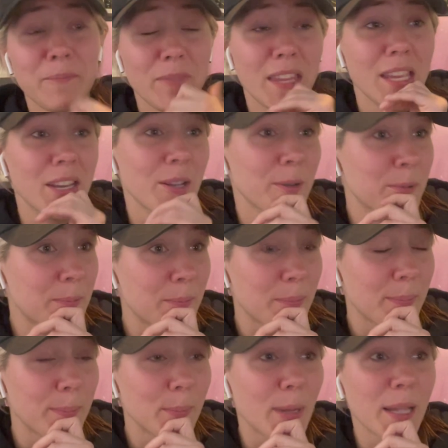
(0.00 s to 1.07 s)
you know,
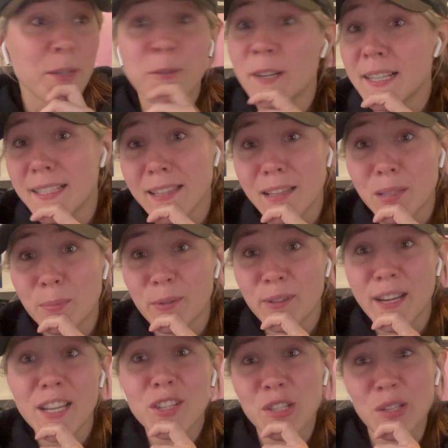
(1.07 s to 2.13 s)
my greatest
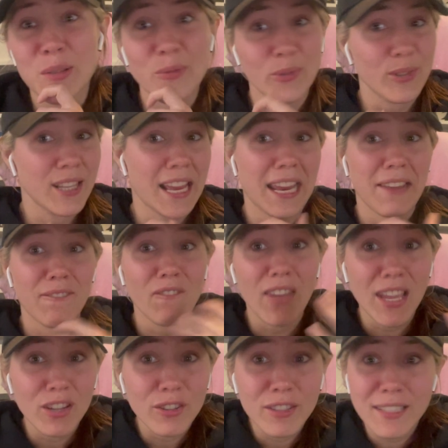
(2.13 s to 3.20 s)
inspirations was like
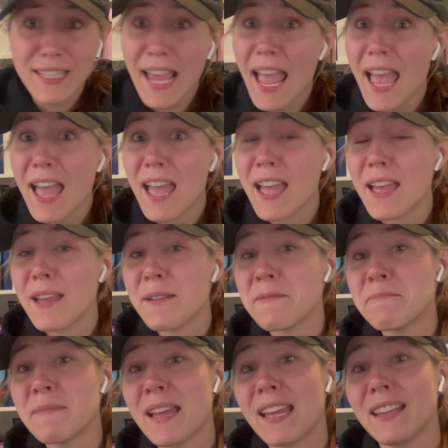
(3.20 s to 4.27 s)
Invader
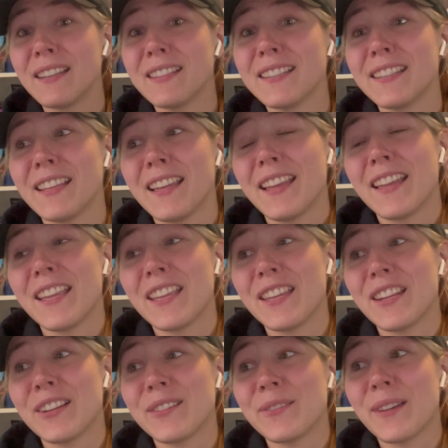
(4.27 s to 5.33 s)
Zim, and, you
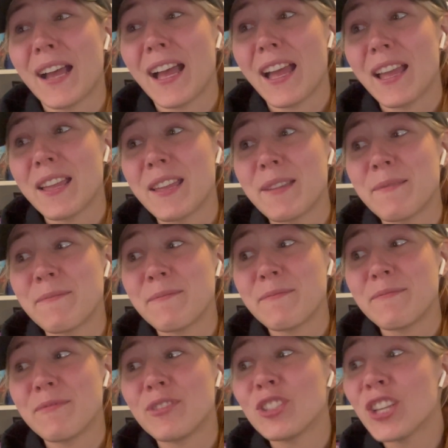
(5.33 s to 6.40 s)
know, I
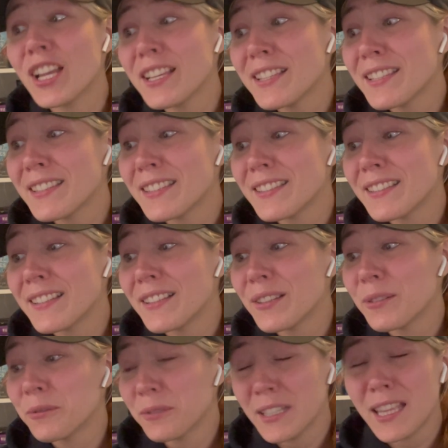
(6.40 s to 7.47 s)
just
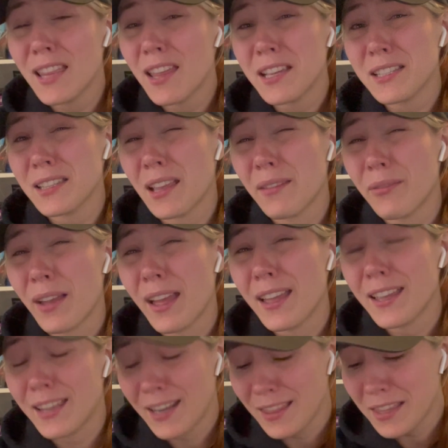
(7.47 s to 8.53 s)
really like
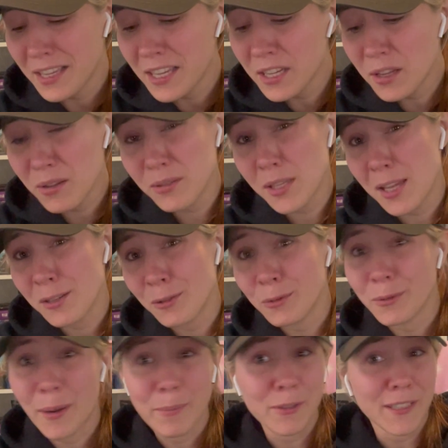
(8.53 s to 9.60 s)
sci-fi, and I think it goes
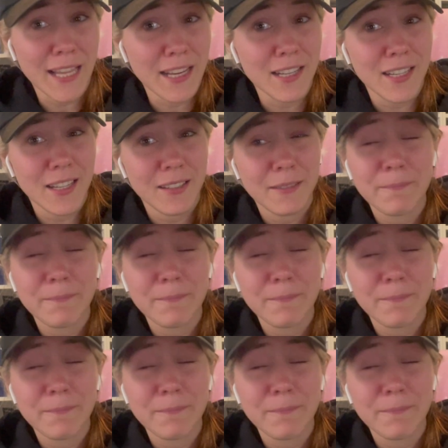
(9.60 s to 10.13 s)
underrepresented.